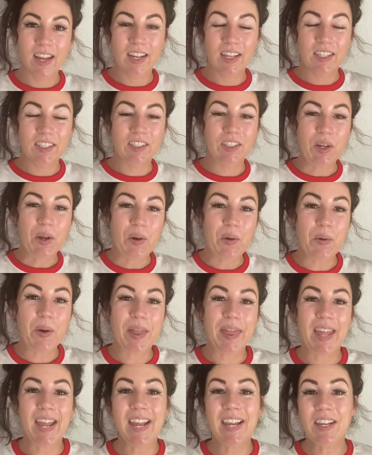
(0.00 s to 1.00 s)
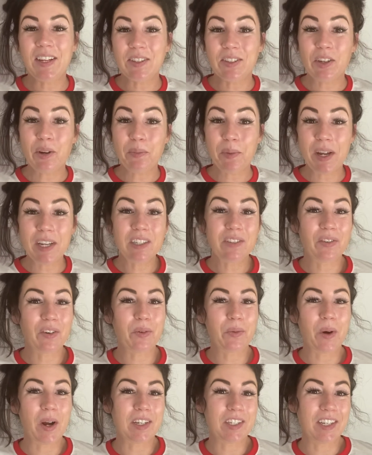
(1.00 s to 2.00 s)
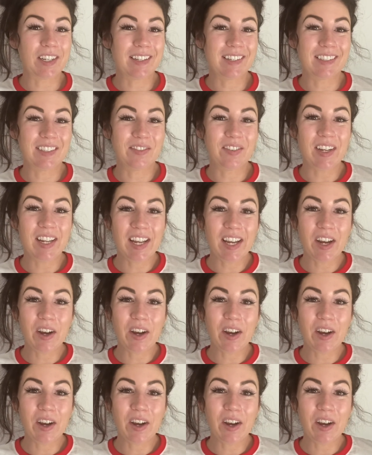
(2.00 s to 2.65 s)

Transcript: So thank you so much for watching this video.